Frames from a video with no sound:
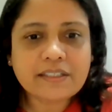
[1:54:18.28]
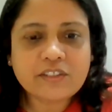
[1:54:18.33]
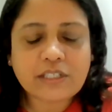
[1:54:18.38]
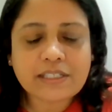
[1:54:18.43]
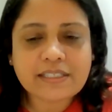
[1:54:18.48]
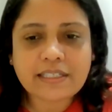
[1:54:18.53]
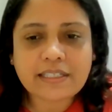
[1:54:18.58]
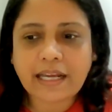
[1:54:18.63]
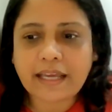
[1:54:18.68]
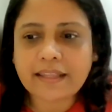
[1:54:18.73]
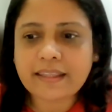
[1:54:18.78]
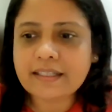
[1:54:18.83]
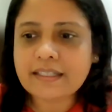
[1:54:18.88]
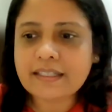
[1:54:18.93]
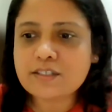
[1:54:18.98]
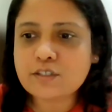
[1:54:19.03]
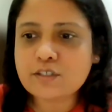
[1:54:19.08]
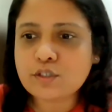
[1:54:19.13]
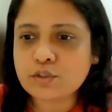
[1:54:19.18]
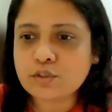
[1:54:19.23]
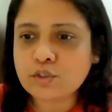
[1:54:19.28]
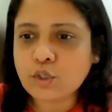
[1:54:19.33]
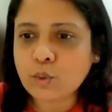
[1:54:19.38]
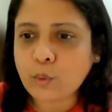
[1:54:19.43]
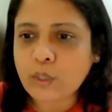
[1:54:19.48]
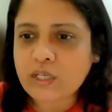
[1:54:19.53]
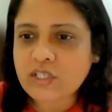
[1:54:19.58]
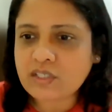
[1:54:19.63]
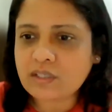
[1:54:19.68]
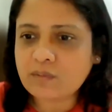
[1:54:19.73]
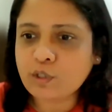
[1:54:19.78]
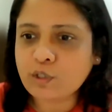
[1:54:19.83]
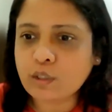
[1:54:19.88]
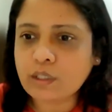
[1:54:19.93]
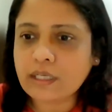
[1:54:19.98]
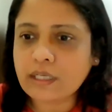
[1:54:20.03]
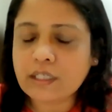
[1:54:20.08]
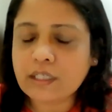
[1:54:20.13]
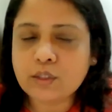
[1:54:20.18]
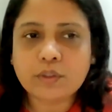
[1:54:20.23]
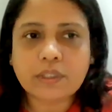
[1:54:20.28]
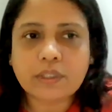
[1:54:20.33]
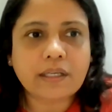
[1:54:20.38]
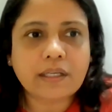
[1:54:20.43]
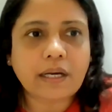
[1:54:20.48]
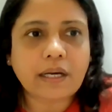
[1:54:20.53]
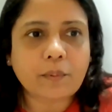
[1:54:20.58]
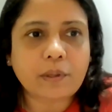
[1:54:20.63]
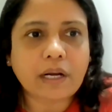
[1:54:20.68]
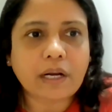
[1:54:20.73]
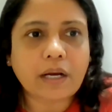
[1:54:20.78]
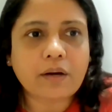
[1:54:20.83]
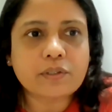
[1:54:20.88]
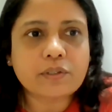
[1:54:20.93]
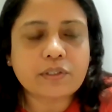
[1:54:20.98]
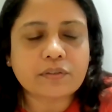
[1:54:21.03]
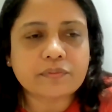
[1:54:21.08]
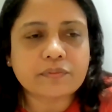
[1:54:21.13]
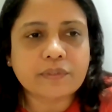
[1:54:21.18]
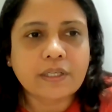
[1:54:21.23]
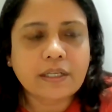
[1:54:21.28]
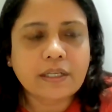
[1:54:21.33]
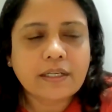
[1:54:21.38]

Justin. I think this is also a question we'll include in our round of